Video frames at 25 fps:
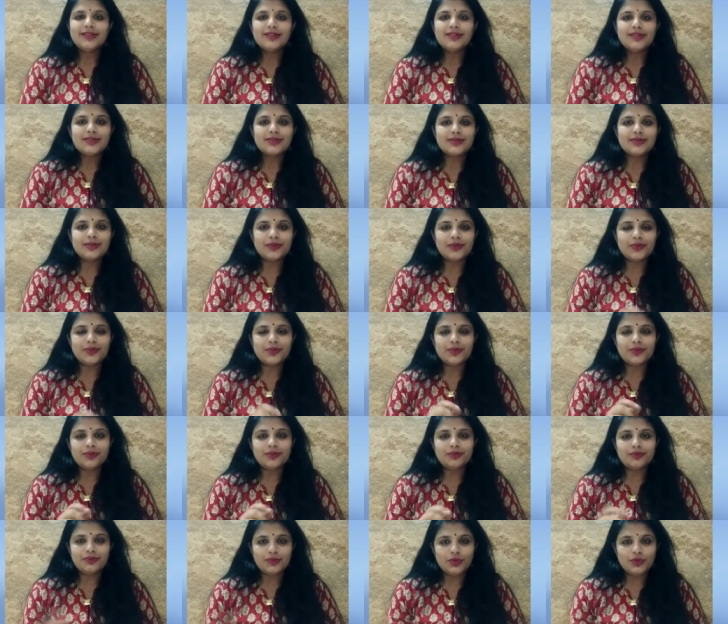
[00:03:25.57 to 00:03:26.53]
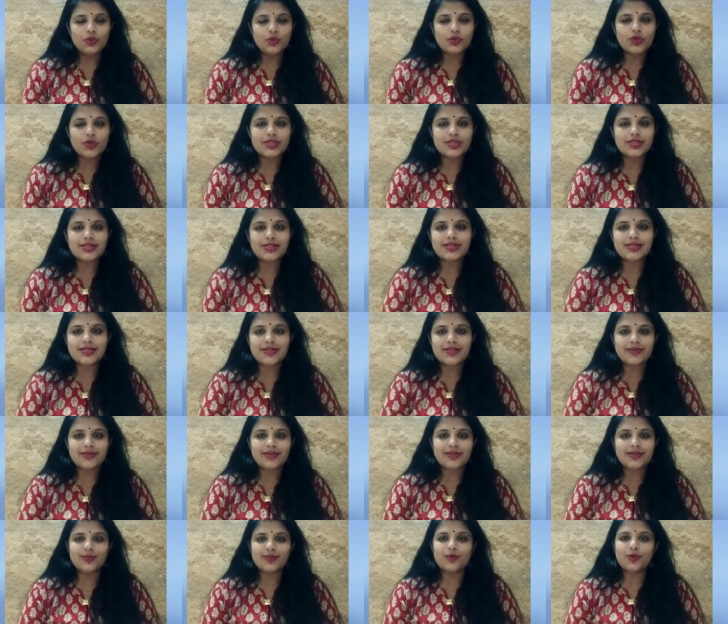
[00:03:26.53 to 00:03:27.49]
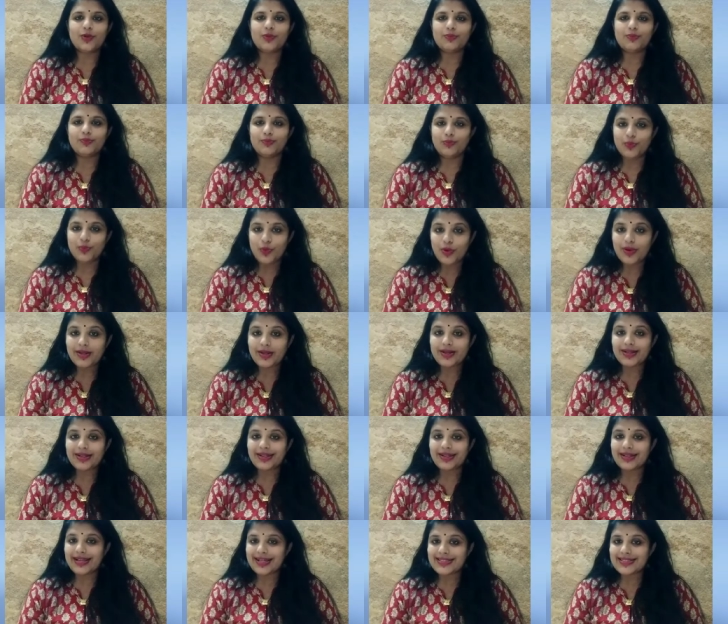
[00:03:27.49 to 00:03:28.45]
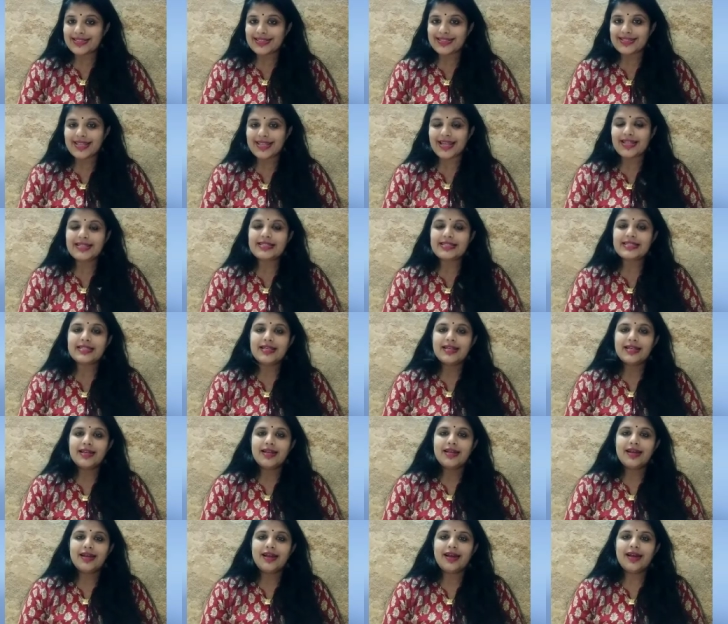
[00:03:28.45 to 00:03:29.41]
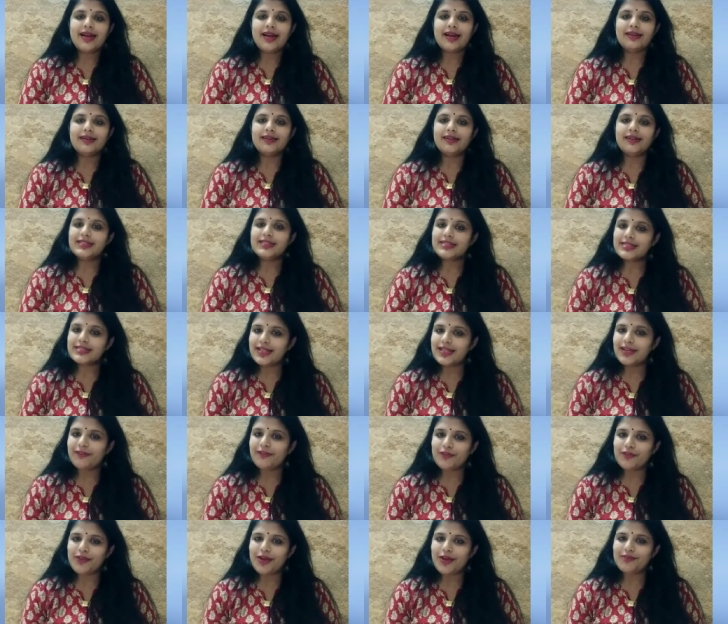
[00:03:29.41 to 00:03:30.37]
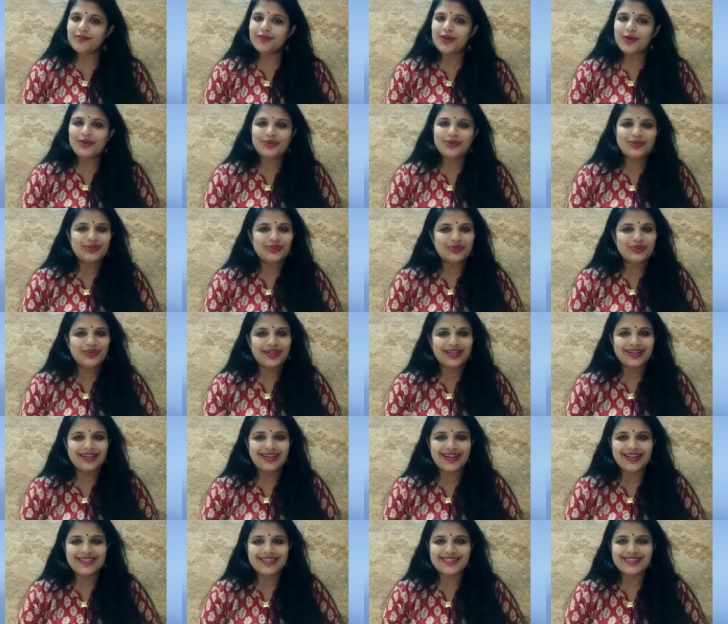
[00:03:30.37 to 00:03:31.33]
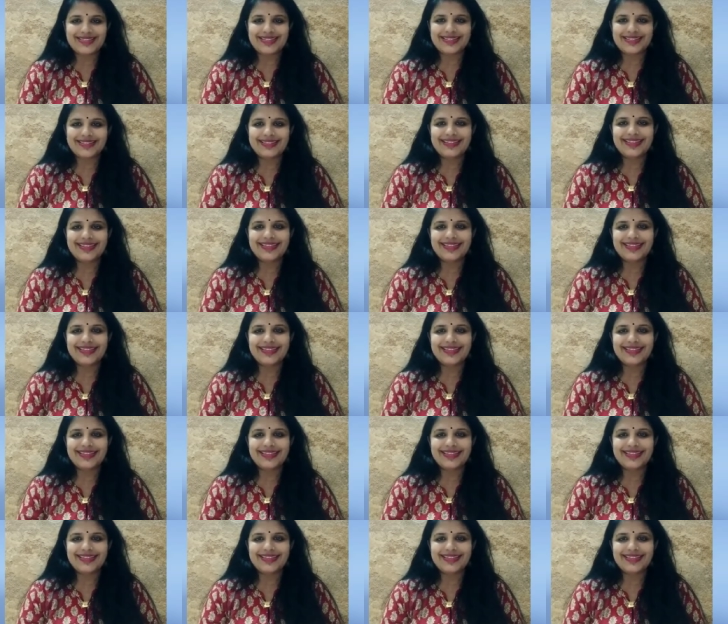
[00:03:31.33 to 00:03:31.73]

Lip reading: So do questions given in your book exercise, and still if you have doubt you can ask.